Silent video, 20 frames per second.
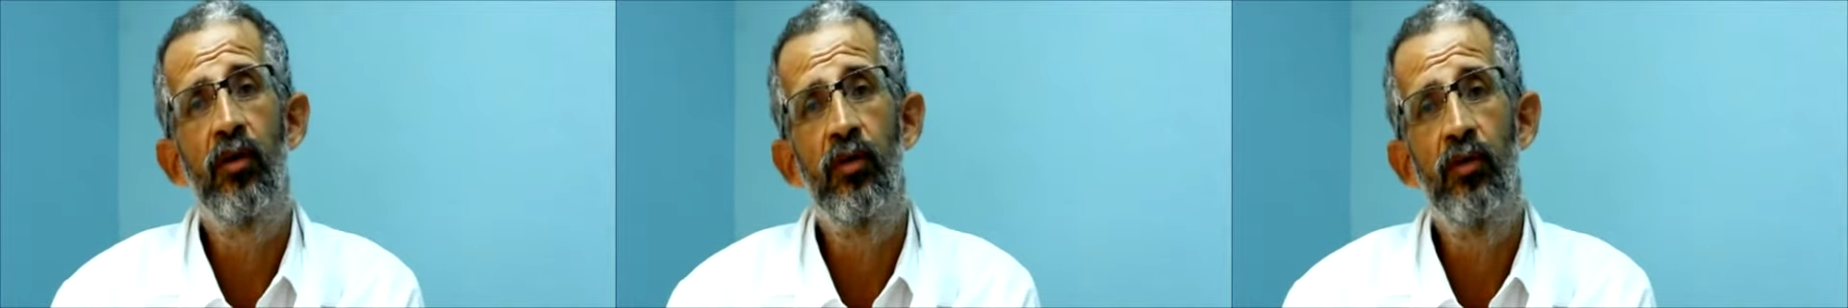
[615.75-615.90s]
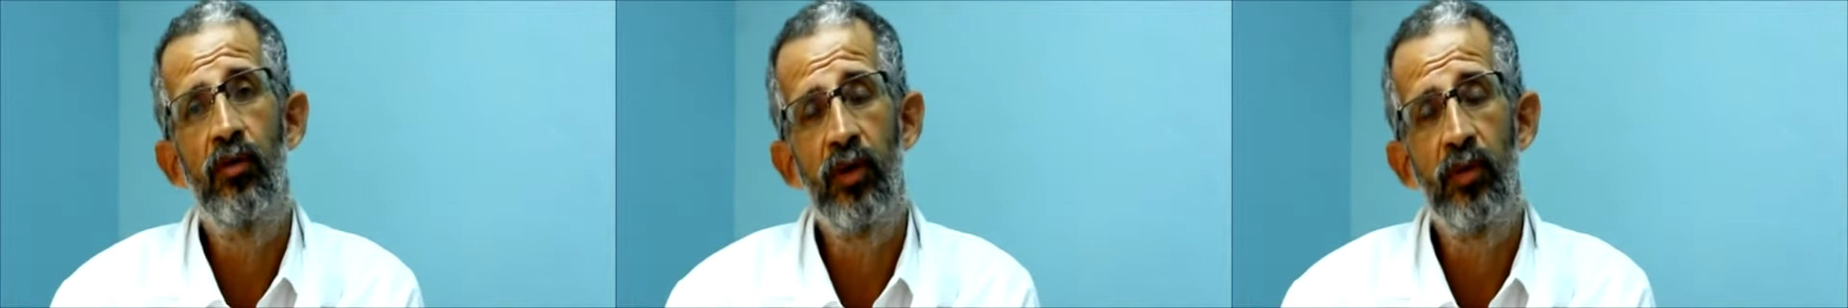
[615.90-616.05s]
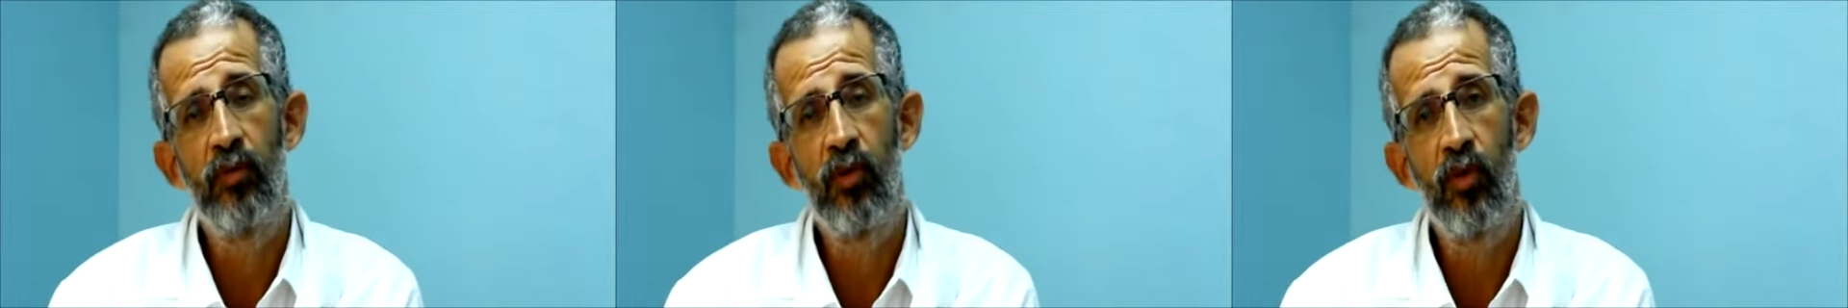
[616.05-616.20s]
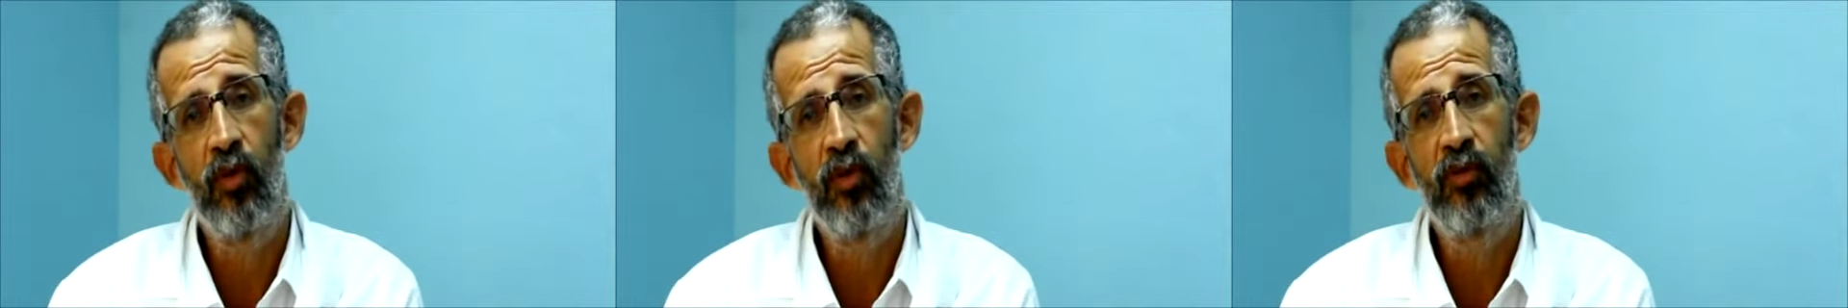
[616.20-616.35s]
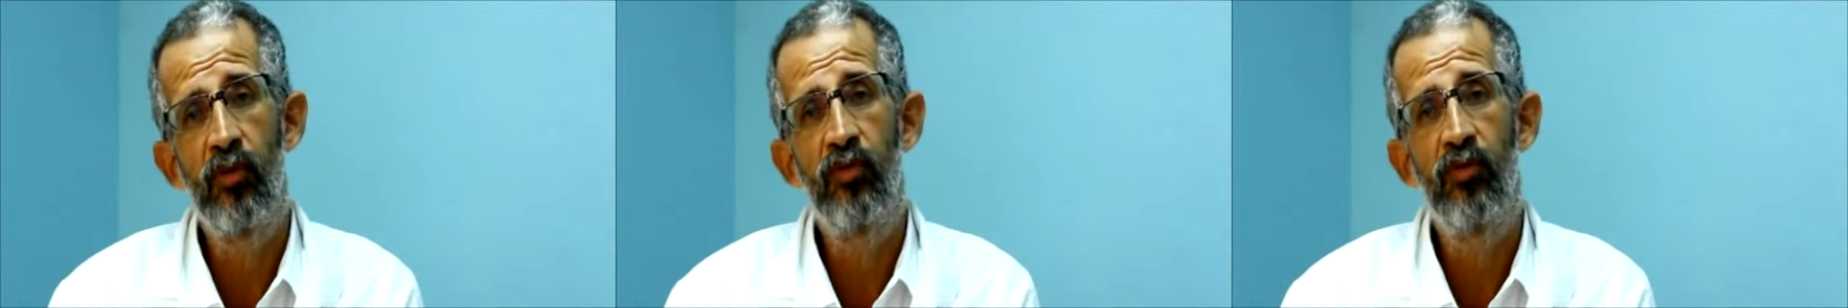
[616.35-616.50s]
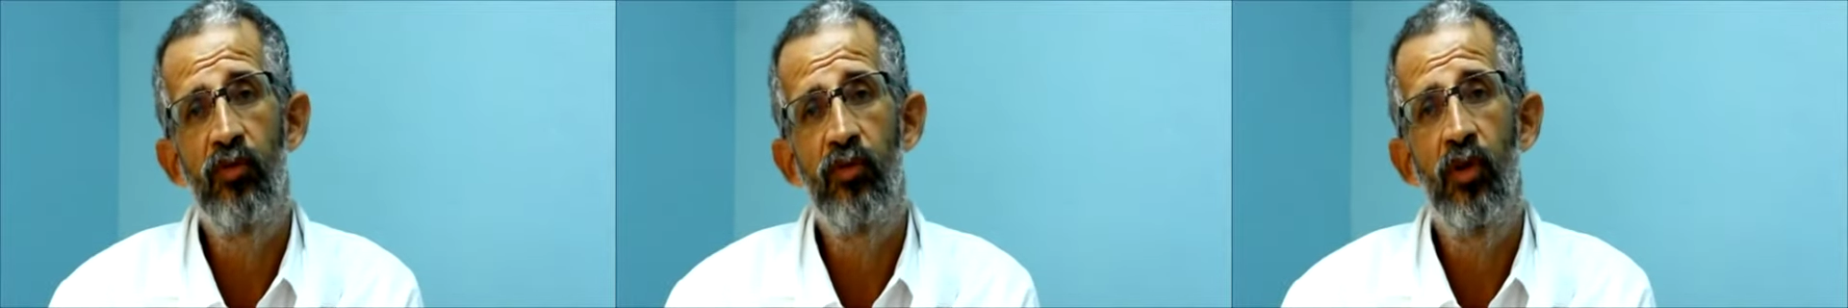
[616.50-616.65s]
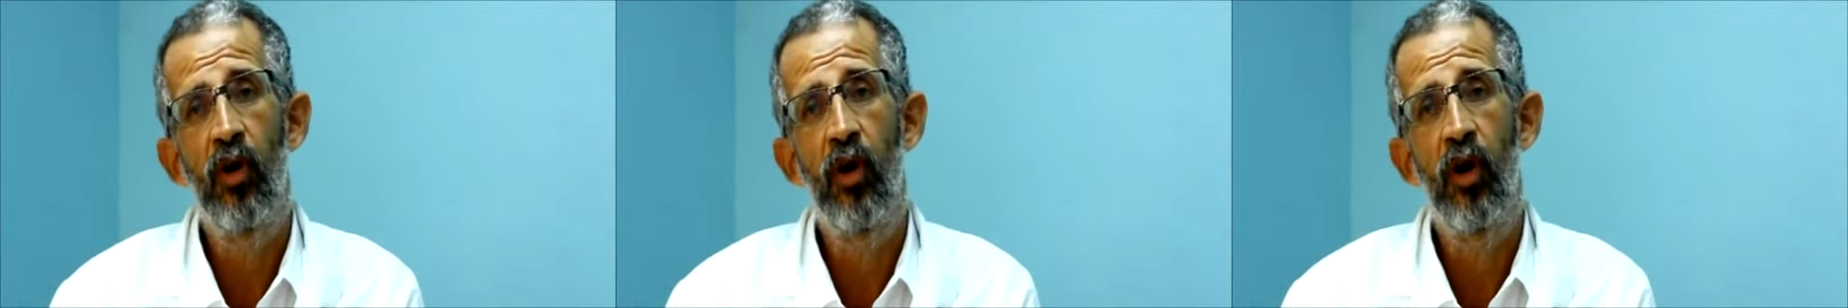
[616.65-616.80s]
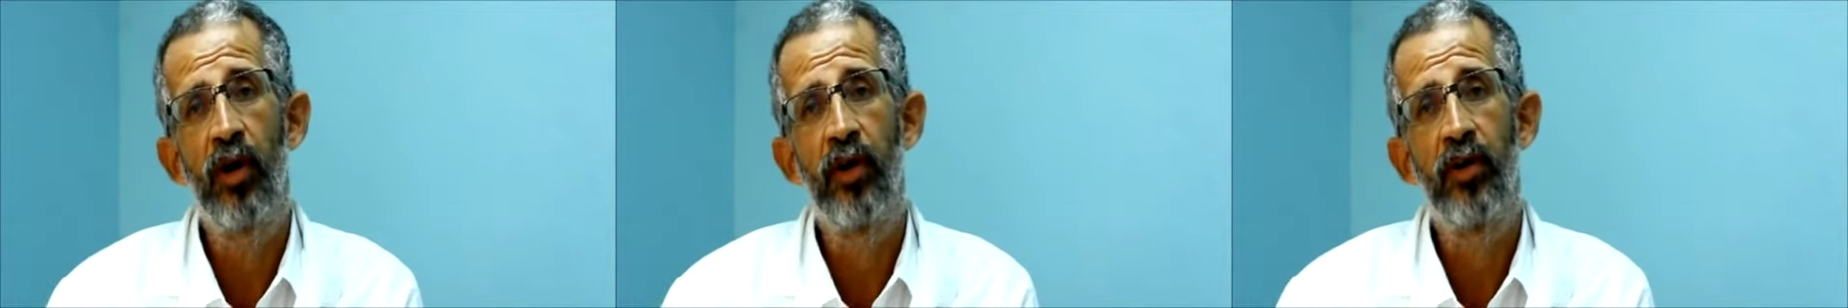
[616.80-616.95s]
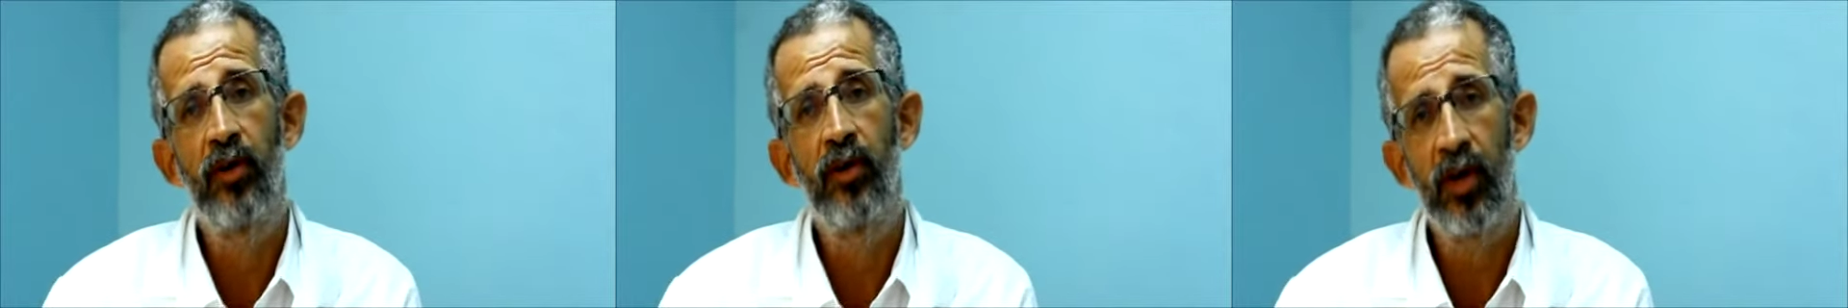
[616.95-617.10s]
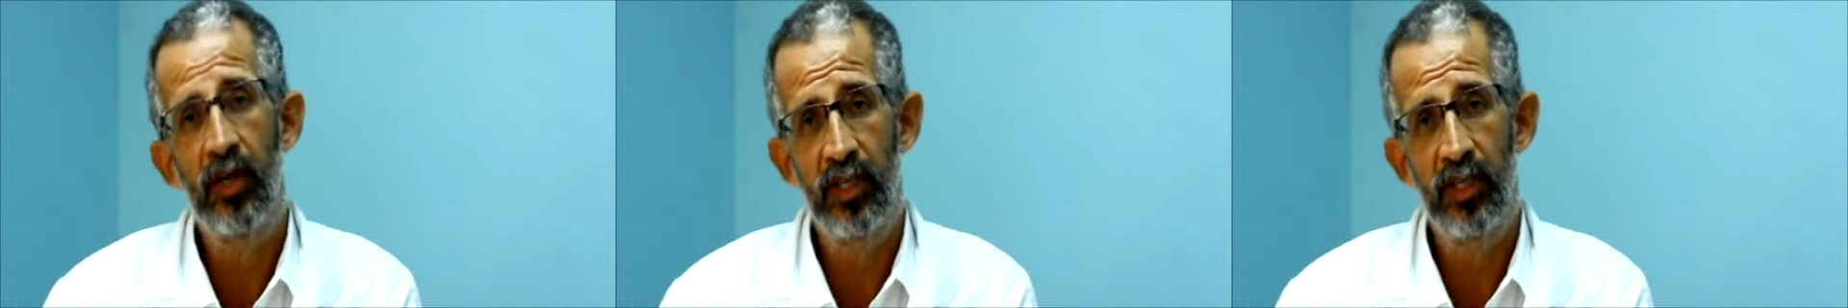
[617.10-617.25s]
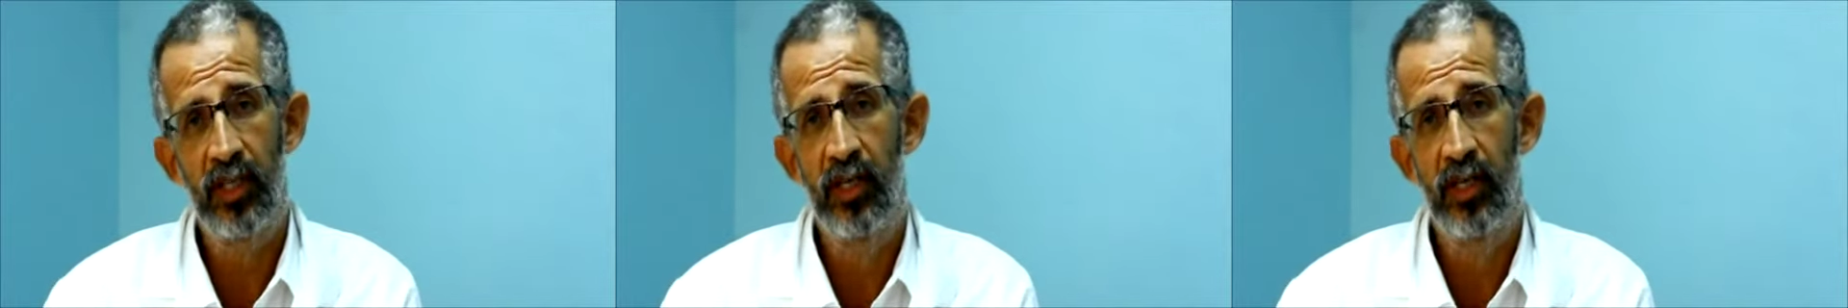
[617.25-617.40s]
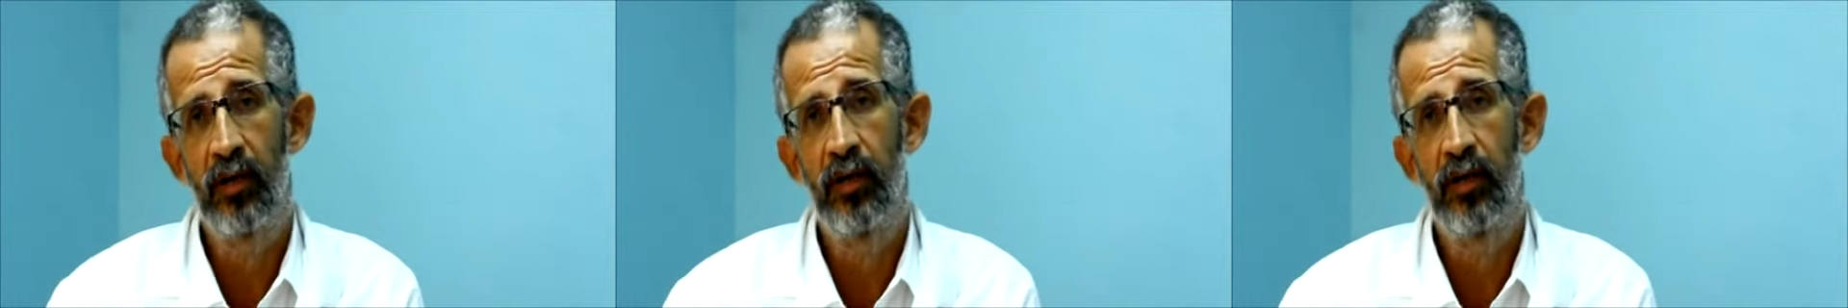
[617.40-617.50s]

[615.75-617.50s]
remove or not